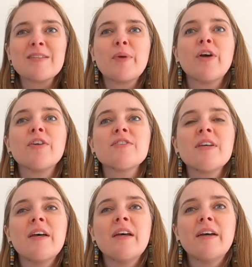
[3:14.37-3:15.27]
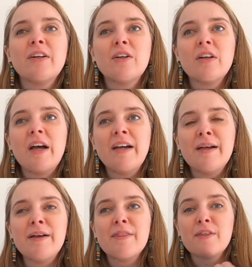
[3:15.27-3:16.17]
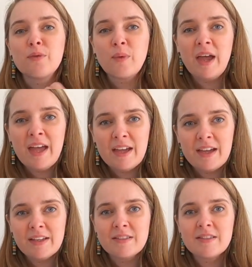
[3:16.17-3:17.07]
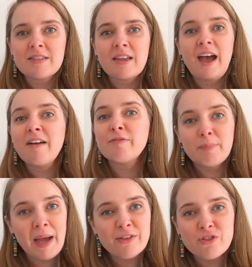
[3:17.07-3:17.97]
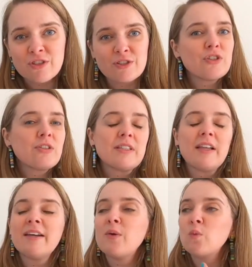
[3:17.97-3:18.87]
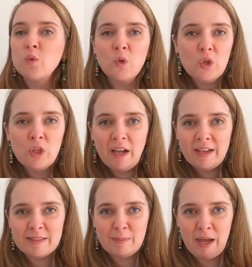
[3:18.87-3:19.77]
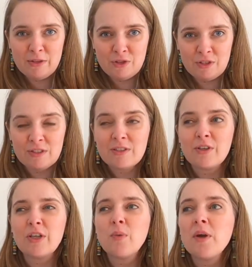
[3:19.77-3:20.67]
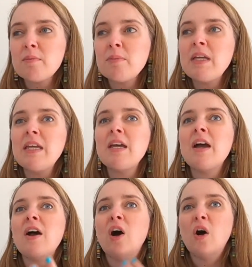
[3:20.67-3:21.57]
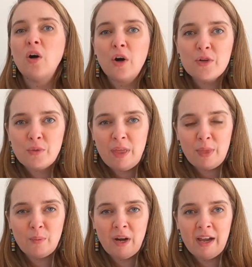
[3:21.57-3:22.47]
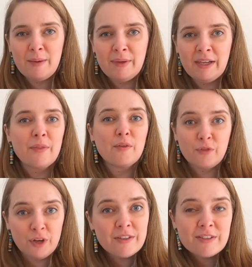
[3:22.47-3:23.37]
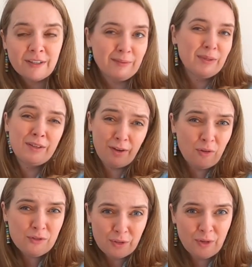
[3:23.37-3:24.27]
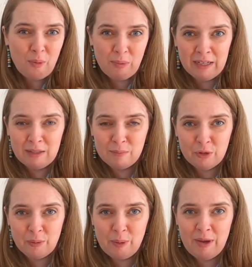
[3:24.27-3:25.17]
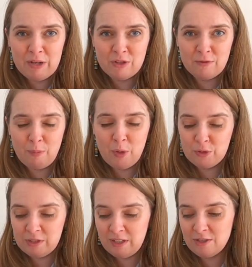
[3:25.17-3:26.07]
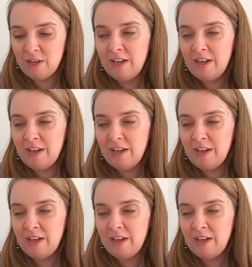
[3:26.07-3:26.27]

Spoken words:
Because the threads have batches, just like wool has batches. So you want to be ordering the right amount the first time and also not paying multiple batches of postage.